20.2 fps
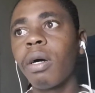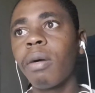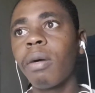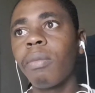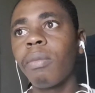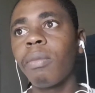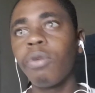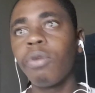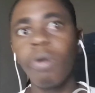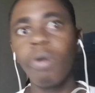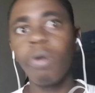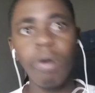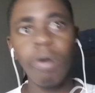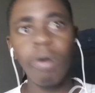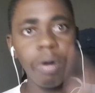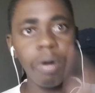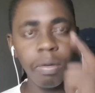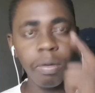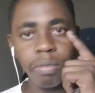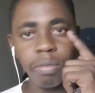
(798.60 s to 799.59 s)

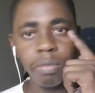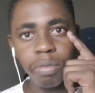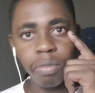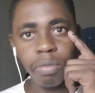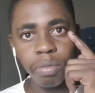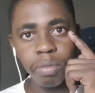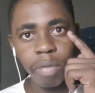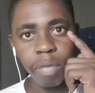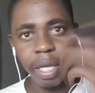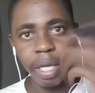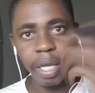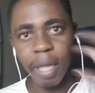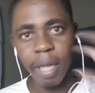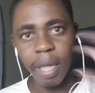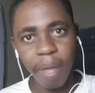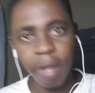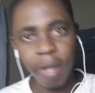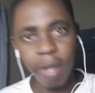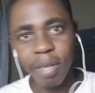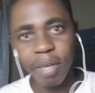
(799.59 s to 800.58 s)
Your, like, I'm
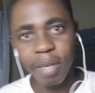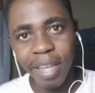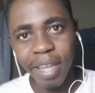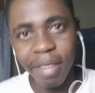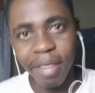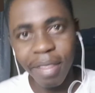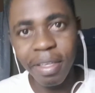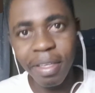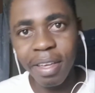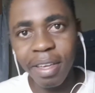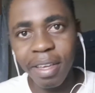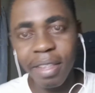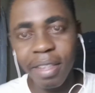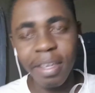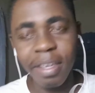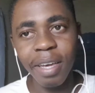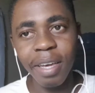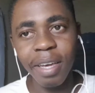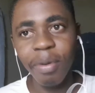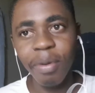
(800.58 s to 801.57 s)
not looking at the
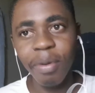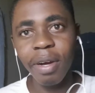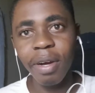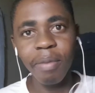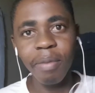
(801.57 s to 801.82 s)
camera,